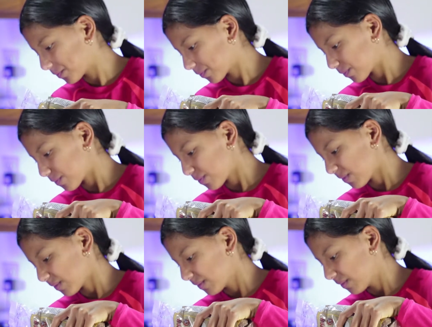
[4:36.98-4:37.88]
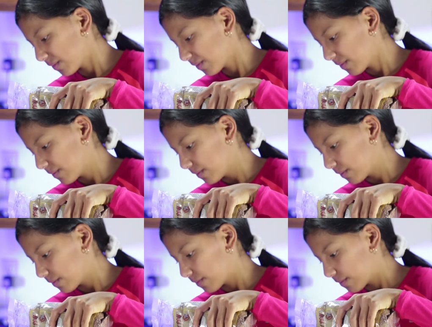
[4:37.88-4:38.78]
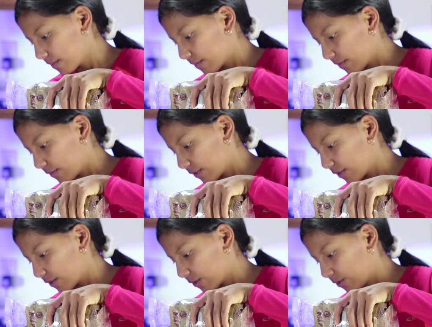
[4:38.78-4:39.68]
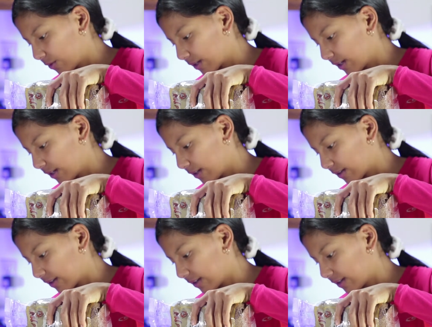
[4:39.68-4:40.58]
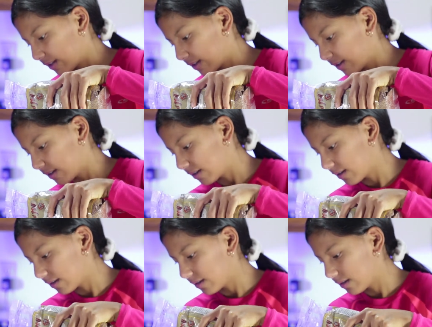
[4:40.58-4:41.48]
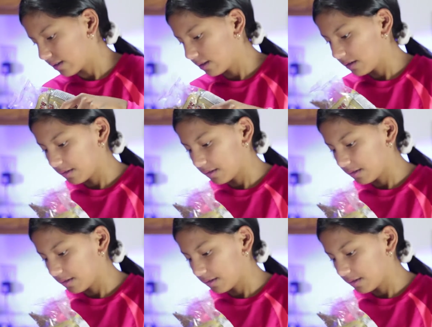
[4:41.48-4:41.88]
(no one is talking)